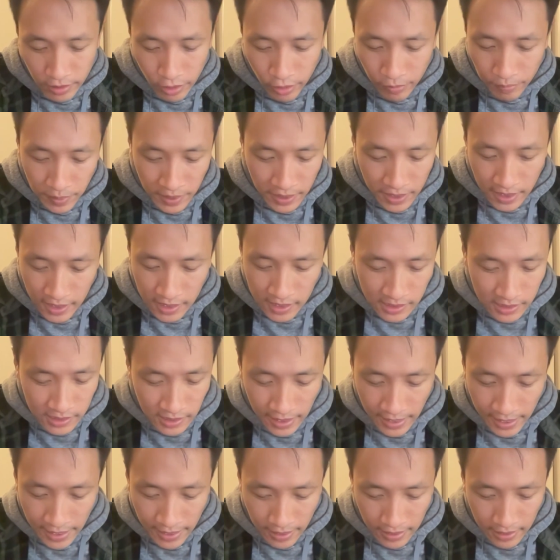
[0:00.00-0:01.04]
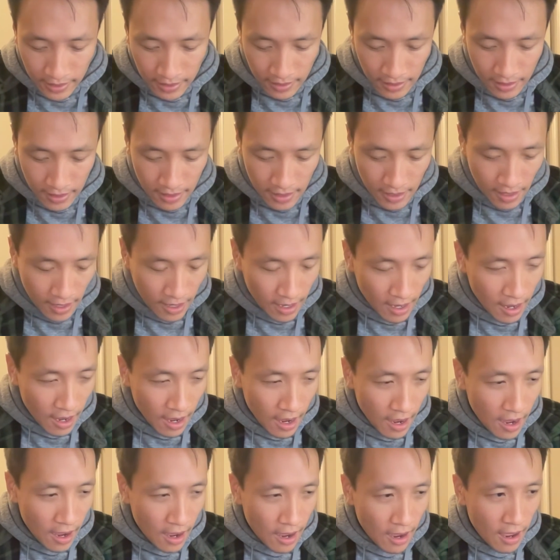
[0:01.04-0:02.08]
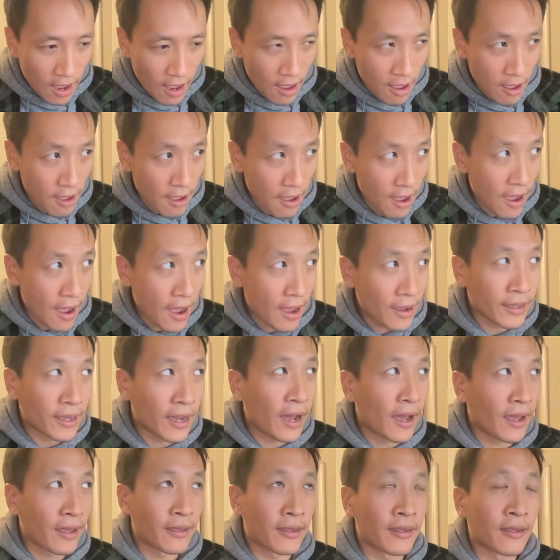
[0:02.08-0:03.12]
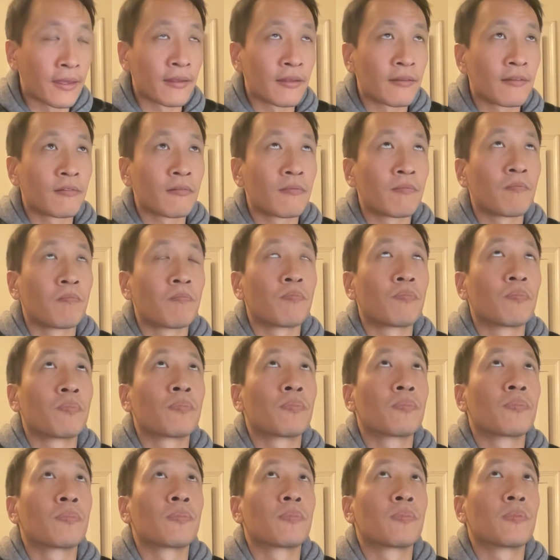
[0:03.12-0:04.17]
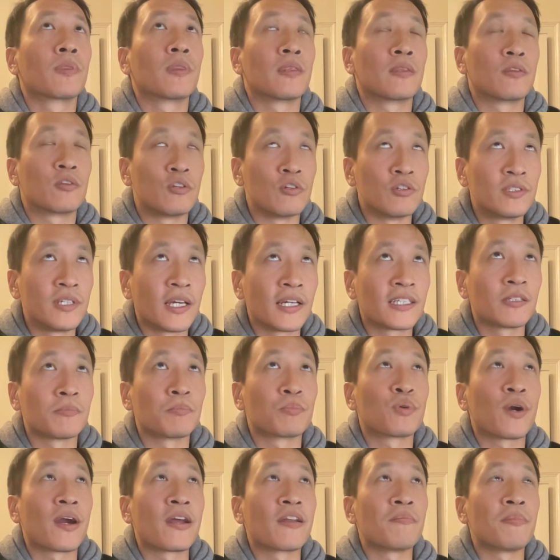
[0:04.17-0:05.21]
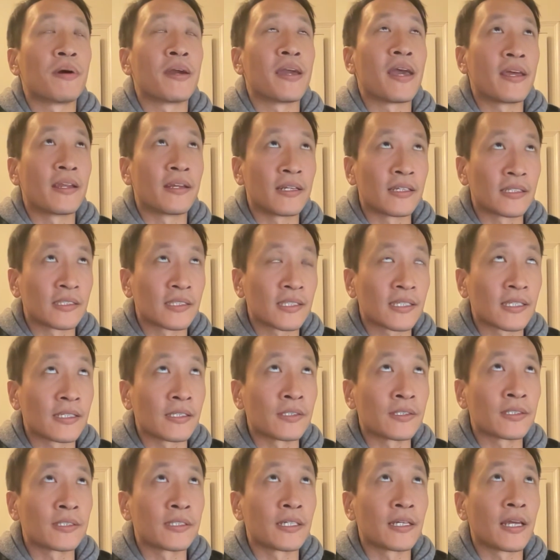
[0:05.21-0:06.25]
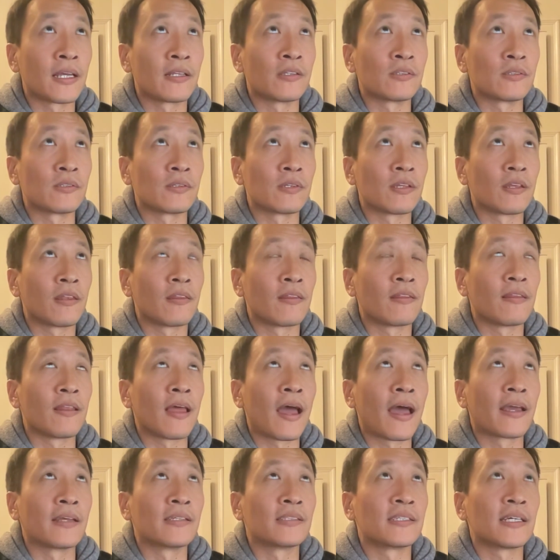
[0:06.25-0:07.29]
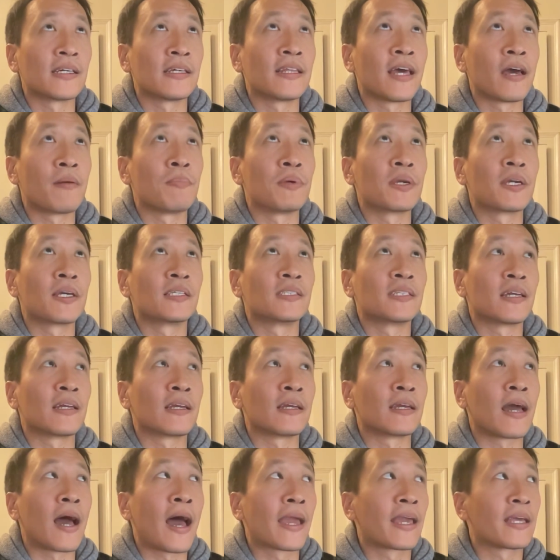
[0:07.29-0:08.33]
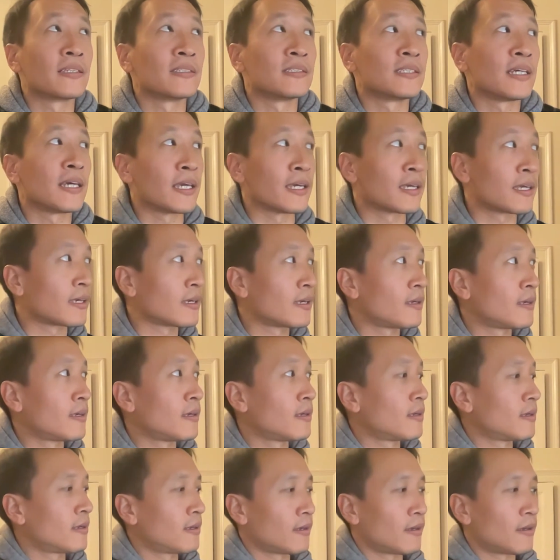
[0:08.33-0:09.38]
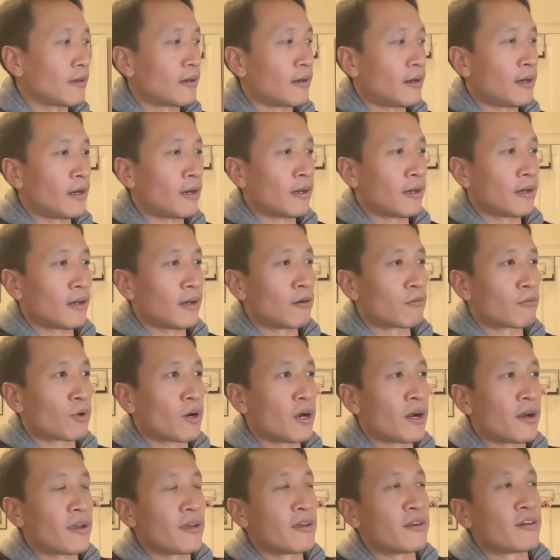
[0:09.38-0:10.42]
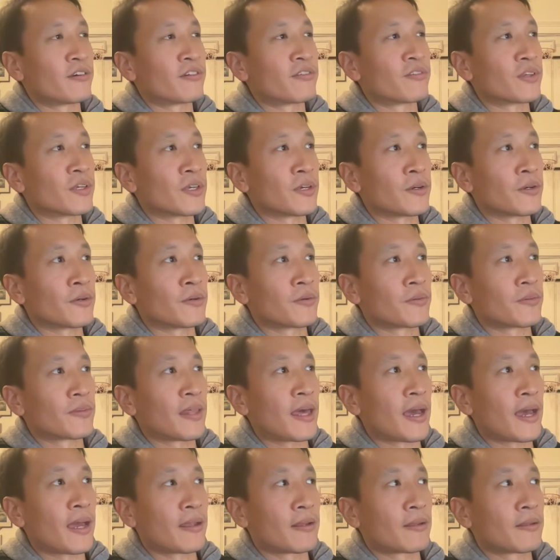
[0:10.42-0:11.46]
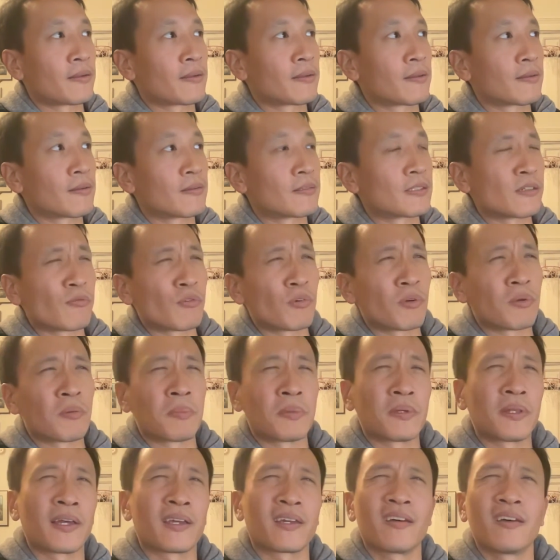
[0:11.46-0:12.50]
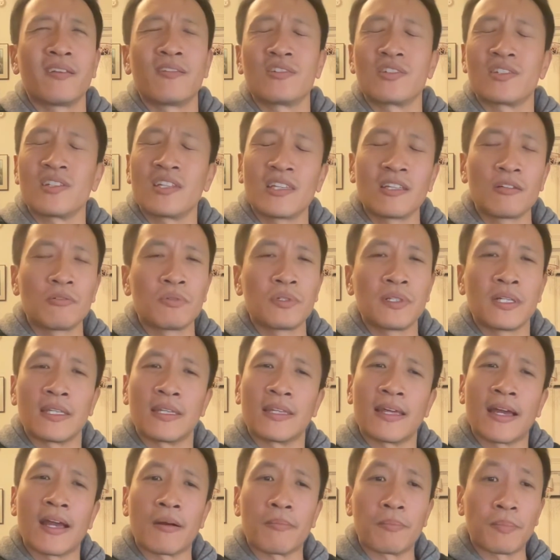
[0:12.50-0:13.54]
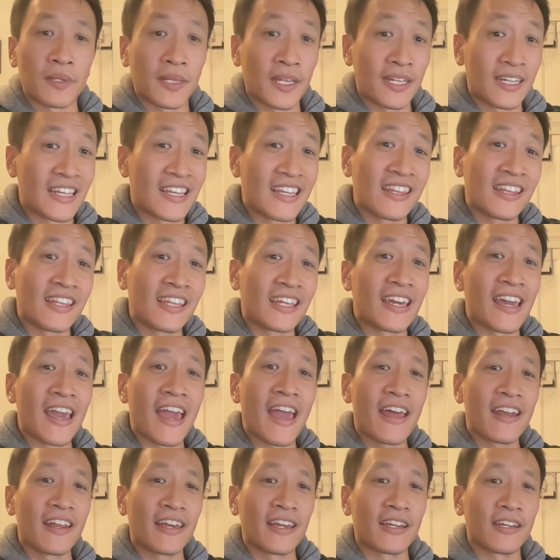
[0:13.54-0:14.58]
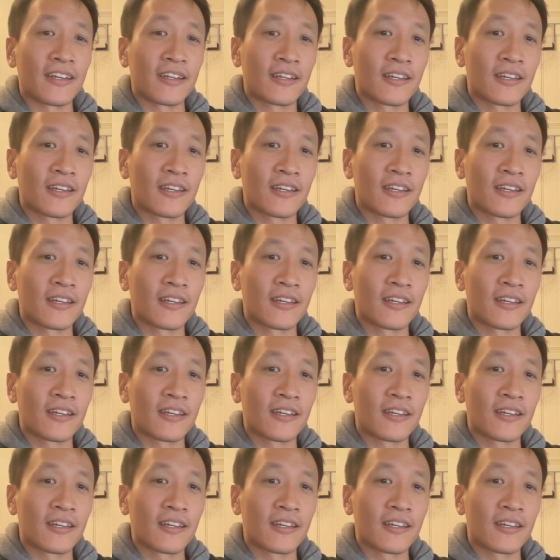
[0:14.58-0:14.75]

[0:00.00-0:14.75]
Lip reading: because like I do take some pride in my editing skills. And I say that because I can take a raw interview that someone would have been like, oh, there's nothing really there. But then in the edit,